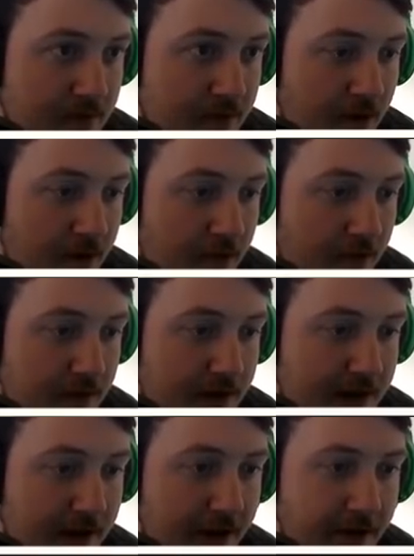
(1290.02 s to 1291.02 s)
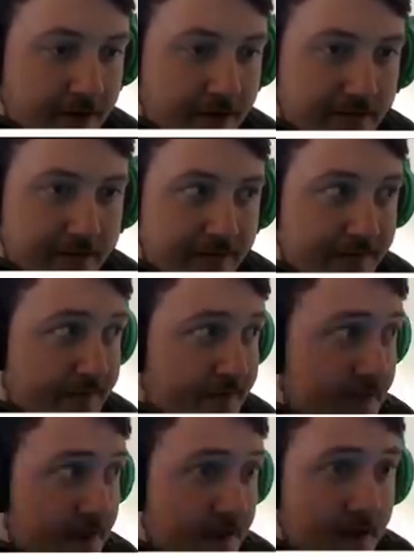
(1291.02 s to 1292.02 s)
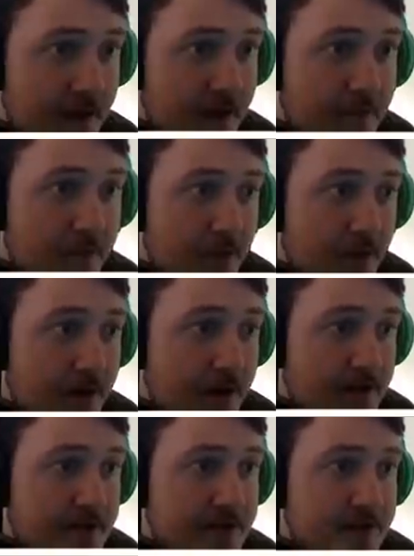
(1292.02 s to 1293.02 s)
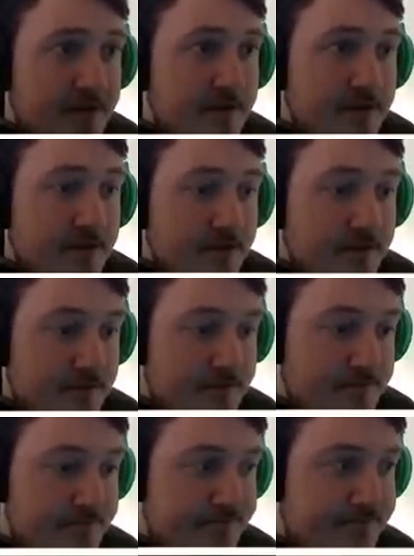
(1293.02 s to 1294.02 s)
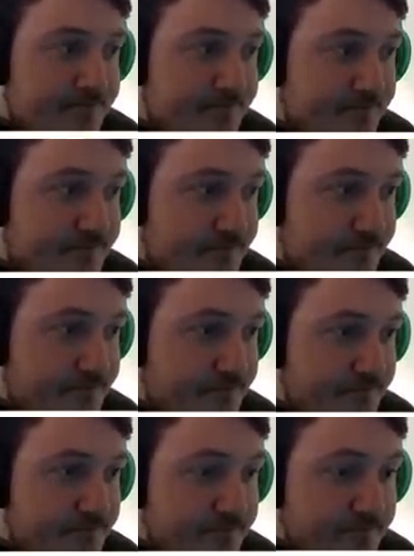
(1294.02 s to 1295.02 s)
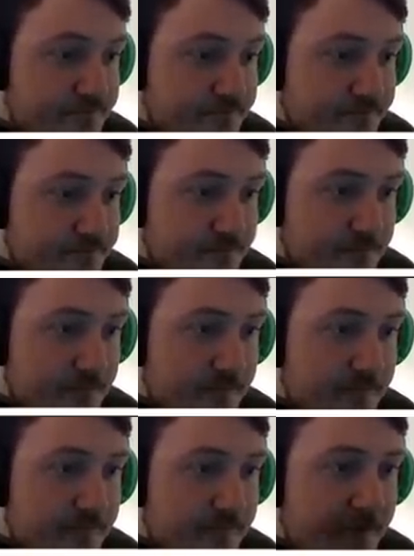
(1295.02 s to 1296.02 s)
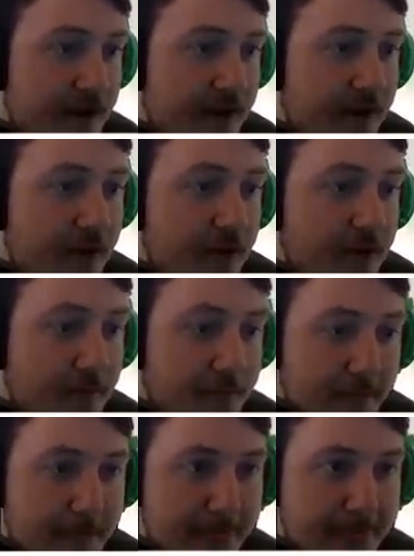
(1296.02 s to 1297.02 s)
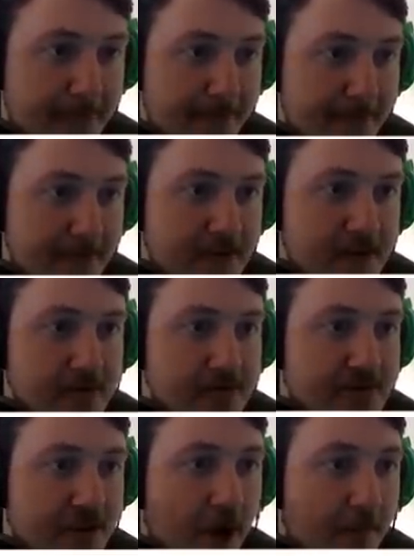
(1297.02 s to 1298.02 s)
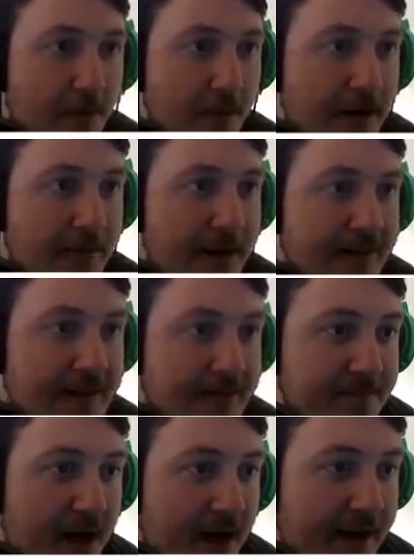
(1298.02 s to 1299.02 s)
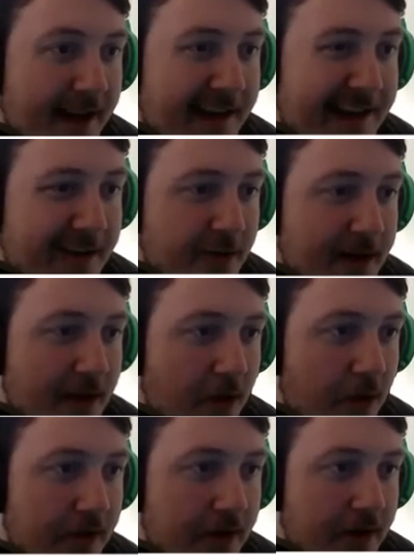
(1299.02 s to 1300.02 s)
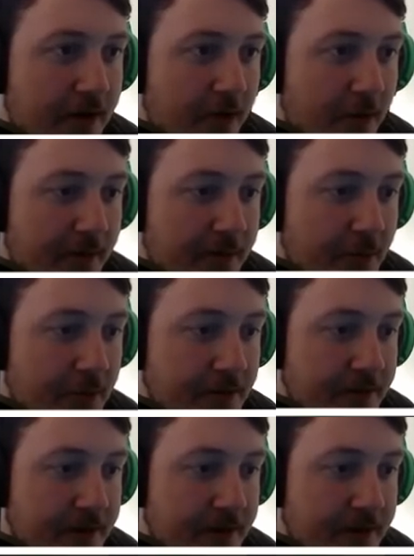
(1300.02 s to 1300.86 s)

Oh, hello. Boing. Dang, my bowels move more than you do, Pokey. Fuck you. So I'm probably going to make this part a little bit longer than I normally would,